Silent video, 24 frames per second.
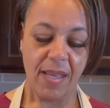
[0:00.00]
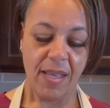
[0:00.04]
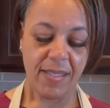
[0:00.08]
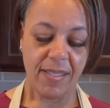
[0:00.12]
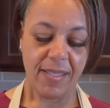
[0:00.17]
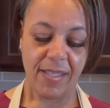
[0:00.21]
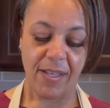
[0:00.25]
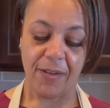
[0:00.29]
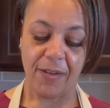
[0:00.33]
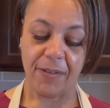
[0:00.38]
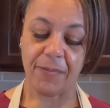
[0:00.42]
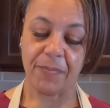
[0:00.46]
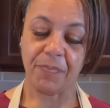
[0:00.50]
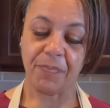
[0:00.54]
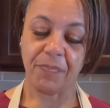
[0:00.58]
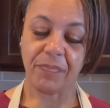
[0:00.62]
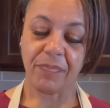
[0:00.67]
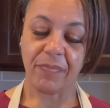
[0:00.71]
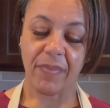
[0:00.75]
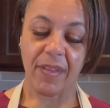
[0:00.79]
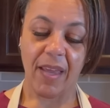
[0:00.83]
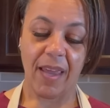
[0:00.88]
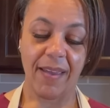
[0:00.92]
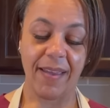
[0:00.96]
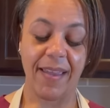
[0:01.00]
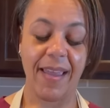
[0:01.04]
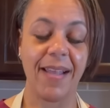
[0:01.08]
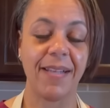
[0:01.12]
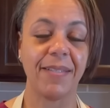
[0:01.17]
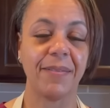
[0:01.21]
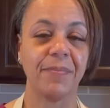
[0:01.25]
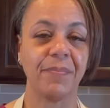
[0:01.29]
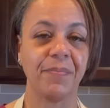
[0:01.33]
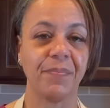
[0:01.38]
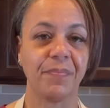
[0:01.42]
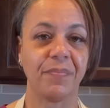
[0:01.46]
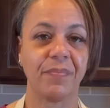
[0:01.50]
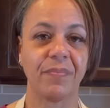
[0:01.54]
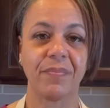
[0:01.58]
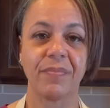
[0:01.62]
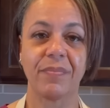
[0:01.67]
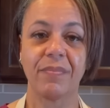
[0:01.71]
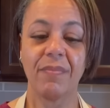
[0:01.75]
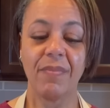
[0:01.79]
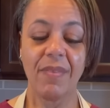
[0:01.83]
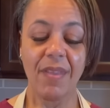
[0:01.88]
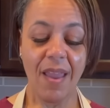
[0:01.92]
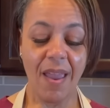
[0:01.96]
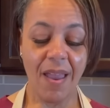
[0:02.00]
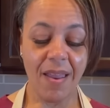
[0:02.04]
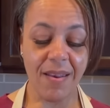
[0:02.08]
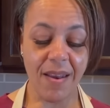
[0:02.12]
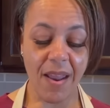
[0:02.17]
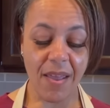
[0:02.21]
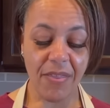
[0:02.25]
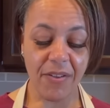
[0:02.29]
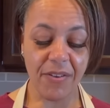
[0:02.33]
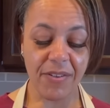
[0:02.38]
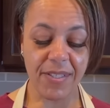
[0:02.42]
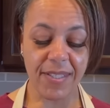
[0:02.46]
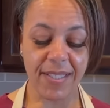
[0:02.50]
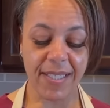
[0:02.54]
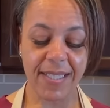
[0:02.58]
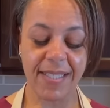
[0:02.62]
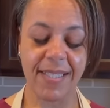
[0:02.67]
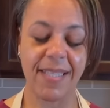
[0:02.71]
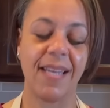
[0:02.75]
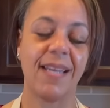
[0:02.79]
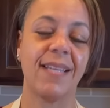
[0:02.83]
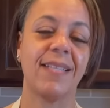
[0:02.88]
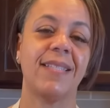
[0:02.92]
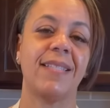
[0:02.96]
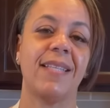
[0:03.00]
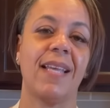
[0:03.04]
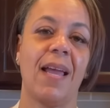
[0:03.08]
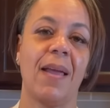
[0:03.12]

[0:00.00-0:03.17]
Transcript: So again, another success.